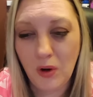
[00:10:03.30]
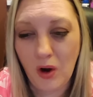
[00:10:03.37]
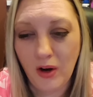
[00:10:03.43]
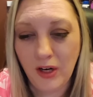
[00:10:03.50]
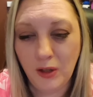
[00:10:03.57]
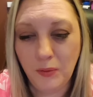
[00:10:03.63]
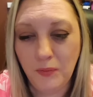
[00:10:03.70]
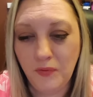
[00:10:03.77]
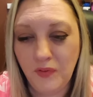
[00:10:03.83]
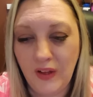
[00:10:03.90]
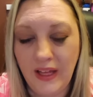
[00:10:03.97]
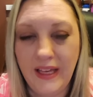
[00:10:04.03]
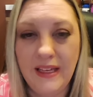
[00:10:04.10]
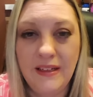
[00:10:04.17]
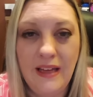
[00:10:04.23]
on our
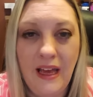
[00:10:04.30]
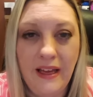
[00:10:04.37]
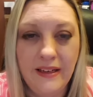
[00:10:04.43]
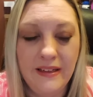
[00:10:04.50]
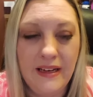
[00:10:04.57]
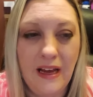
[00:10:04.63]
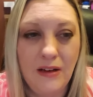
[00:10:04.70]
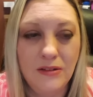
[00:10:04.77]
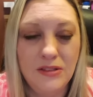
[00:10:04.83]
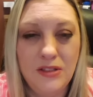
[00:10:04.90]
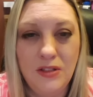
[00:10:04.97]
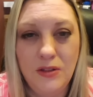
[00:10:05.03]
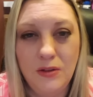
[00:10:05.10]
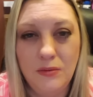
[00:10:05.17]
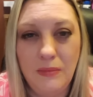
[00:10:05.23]
flight headed out
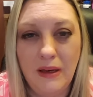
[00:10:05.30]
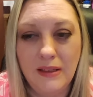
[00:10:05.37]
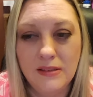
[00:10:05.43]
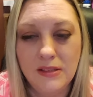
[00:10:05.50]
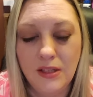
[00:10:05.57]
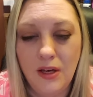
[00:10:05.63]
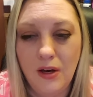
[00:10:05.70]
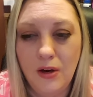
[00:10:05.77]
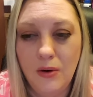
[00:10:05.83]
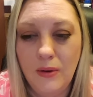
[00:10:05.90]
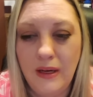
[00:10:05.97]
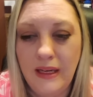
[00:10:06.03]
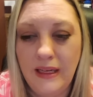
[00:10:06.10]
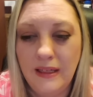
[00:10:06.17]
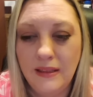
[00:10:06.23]
to Mexico
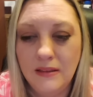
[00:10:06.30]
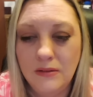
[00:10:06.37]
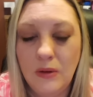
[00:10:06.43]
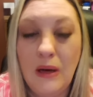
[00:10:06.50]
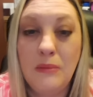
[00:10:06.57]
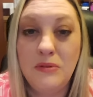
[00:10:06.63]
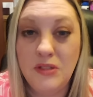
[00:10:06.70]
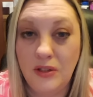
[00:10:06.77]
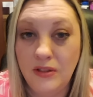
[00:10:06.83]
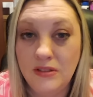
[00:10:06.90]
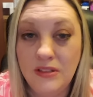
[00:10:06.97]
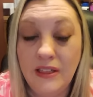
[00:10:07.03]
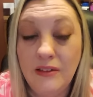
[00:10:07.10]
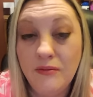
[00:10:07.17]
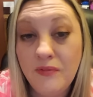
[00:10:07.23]
and,
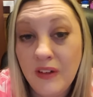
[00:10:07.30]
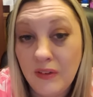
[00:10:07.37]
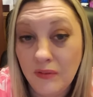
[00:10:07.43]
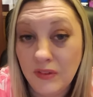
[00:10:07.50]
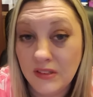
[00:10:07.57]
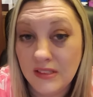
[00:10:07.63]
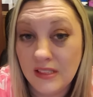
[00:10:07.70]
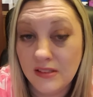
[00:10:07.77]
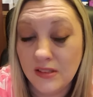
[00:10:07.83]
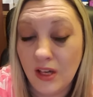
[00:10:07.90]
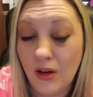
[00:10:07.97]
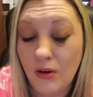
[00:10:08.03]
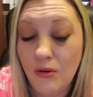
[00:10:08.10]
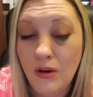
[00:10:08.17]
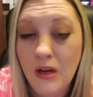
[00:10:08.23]
San
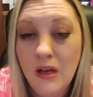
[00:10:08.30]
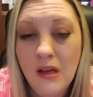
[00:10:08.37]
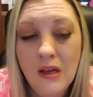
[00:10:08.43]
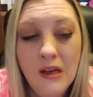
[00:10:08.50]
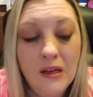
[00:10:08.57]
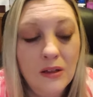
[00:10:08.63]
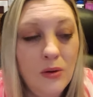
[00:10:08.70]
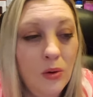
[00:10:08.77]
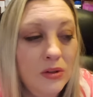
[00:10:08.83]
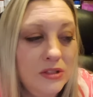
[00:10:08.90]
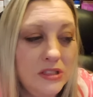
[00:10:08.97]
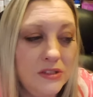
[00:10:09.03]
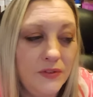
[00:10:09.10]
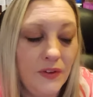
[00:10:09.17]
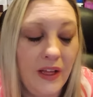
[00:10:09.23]
Francisco.
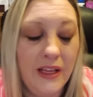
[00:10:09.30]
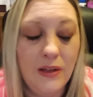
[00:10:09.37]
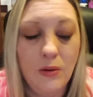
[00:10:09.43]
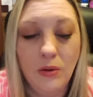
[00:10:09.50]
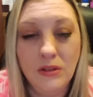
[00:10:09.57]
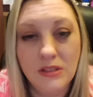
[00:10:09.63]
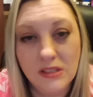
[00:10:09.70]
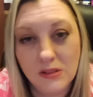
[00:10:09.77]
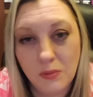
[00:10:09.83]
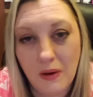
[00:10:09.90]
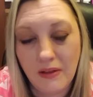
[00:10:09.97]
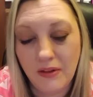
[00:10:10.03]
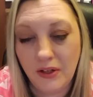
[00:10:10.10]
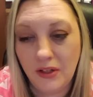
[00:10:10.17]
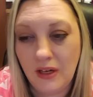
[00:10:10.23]
Gorgeous flight, gorgeous
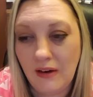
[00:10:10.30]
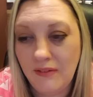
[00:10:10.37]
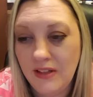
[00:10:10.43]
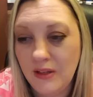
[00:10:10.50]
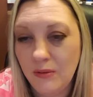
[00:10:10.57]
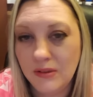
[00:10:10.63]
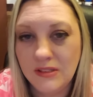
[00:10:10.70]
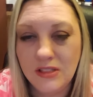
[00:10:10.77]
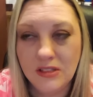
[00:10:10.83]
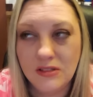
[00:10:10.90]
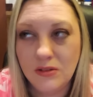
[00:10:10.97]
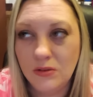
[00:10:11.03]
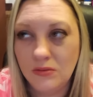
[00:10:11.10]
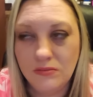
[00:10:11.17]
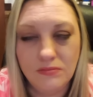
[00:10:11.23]
weather. Everything was just
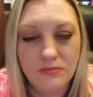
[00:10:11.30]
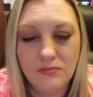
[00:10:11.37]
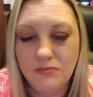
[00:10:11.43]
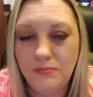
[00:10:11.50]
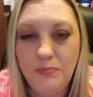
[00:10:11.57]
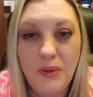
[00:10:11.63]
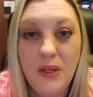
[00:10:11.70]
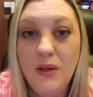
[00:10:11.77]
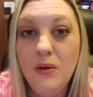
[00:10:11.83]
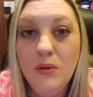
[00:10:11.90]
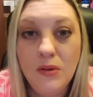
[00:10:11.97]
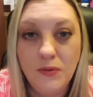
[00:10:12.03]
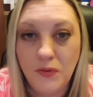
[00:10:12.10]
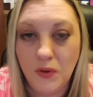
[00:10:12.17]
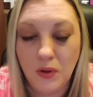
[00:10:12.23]

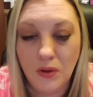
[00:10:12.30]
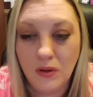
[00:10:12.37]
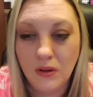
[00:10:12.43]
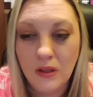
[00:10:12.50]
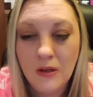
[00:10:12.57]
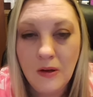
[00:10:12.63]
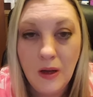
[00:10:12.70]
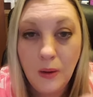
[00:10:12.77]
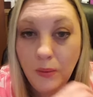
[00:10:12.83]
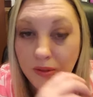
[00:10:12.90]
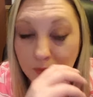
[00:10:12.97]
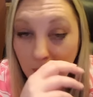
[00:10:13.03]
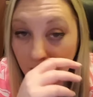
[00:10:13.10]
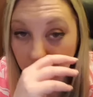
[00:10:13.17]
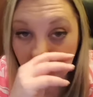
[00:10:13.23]
beautiful. It
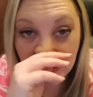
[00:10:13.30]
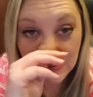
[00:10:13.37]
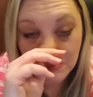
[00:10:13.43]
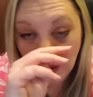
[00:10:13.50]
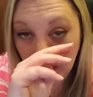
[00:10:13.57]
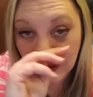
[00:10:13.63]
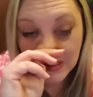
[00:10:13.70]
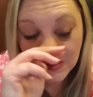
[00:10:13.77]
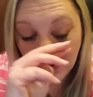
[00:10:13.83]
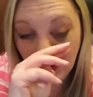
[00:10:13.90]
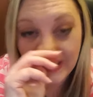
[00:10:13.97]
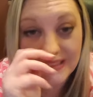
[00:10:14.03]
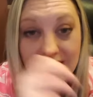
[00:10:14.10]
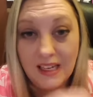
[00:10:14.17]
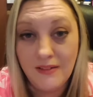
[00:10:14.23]
was one of the smoothest
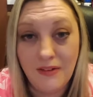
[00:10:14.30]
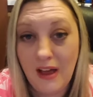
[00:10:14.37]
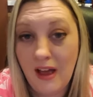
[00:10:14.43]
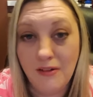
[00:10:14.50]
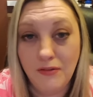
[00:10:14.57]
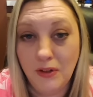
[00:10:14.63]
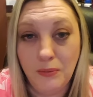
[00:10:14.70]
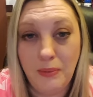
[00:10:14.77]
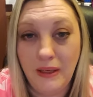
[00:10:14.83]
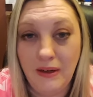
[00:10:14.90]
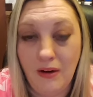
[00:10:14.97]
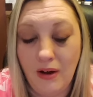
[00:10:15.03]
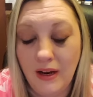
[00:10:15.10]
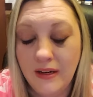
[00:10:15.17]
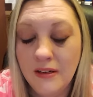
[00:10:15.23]
flights I've ever been
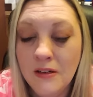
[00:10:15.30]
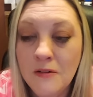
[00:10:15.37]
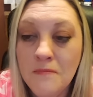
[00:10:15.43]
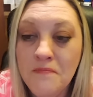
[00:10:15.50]
on.